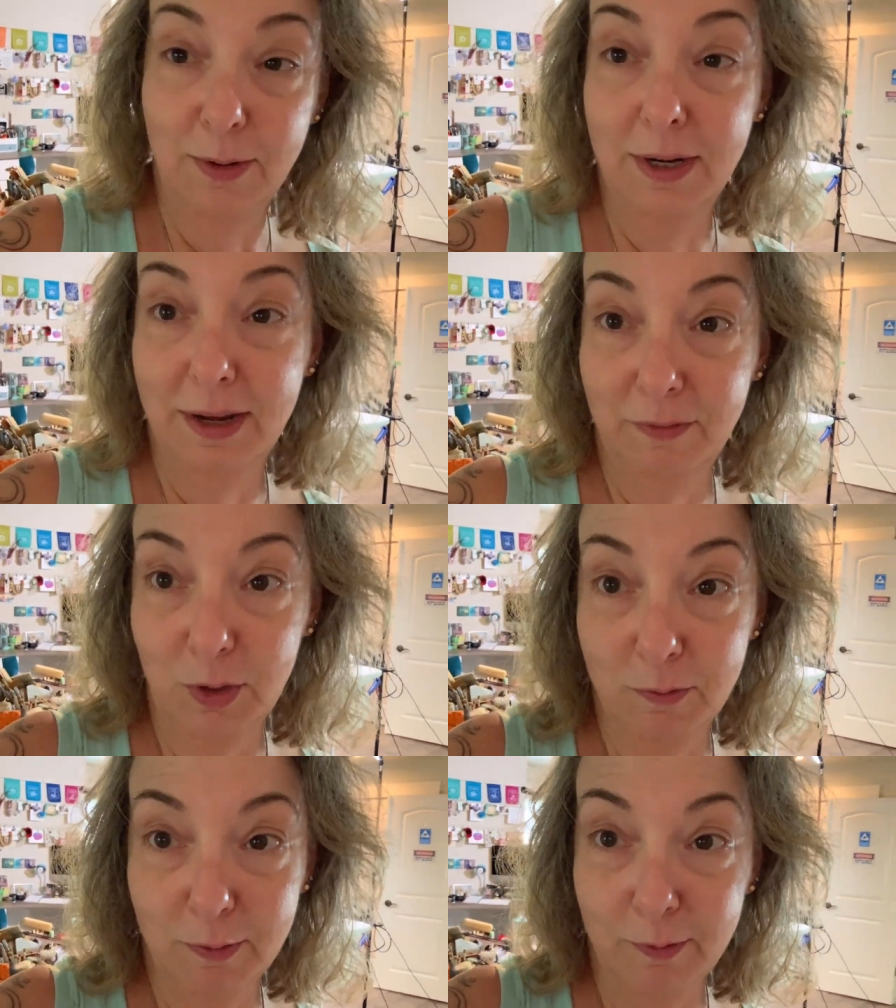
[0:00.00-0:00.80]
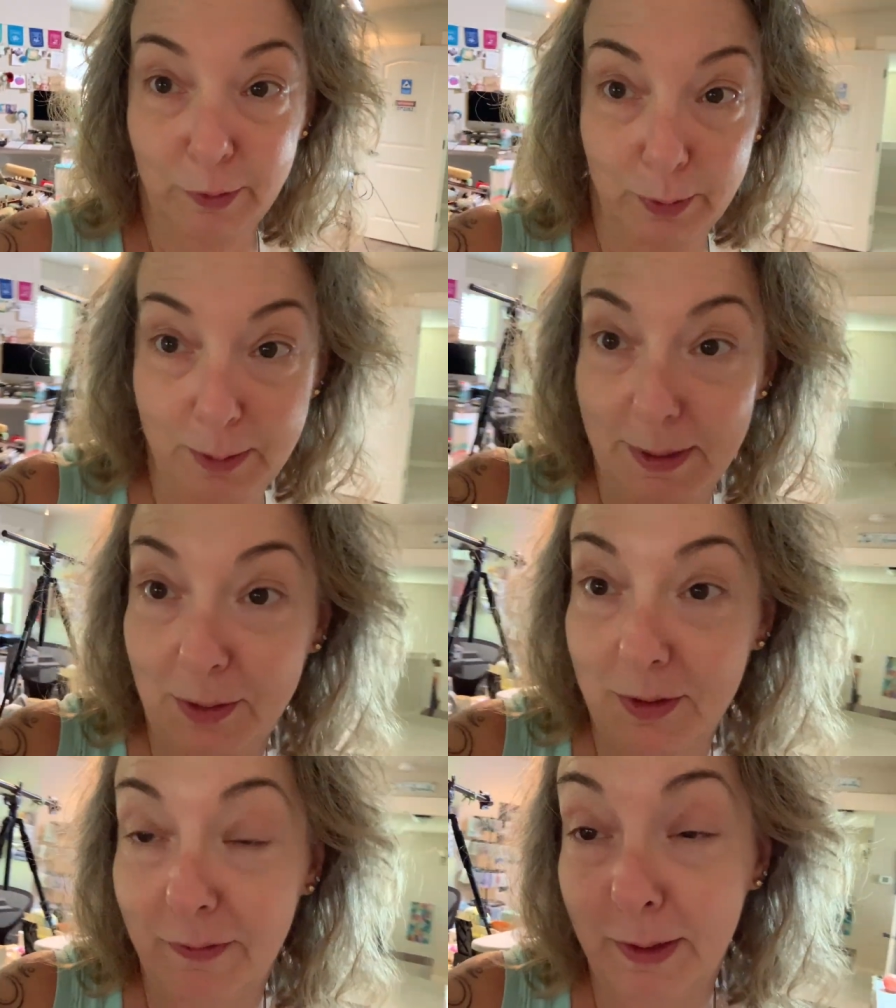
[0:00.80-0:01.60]
I have an overflowing
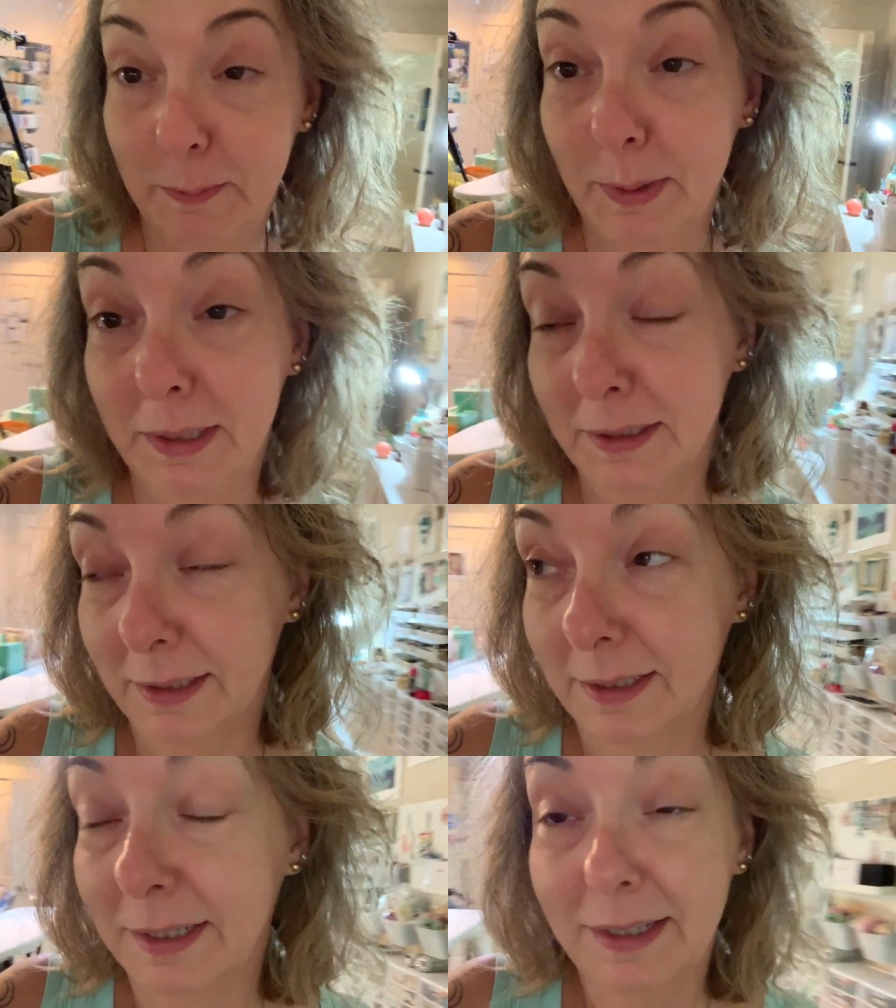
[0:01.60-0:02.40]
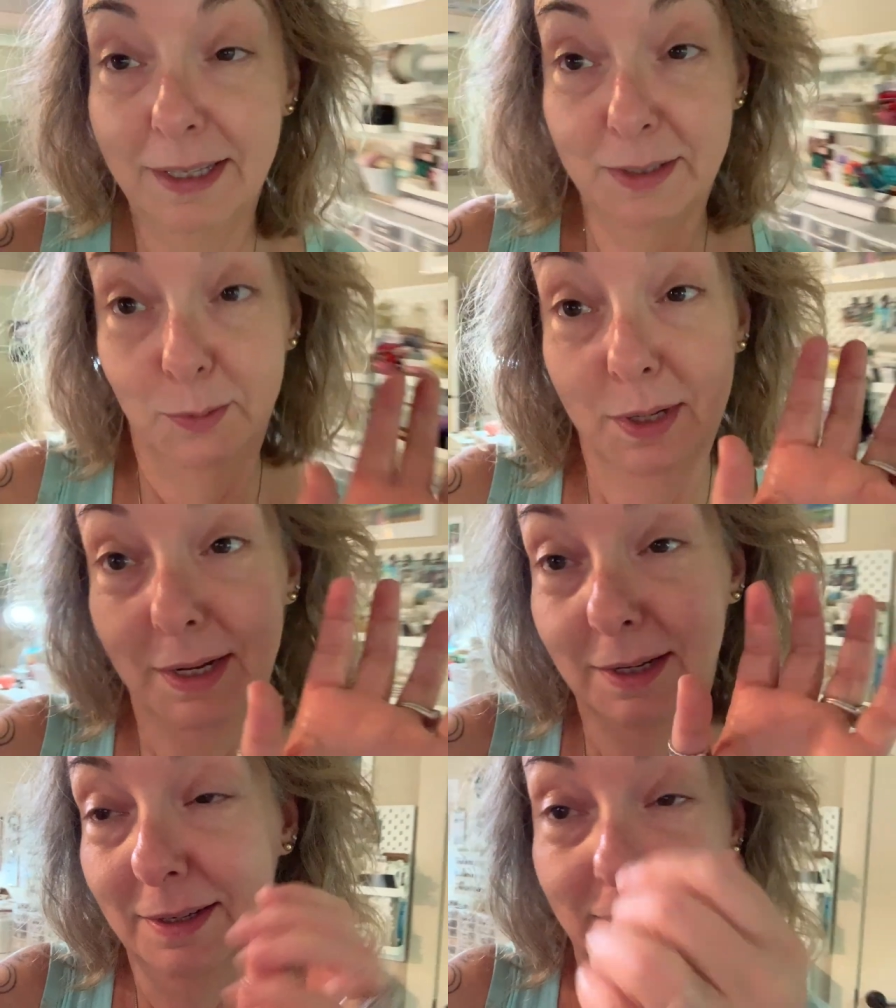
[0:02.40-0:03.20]
amount of them, but that's okay.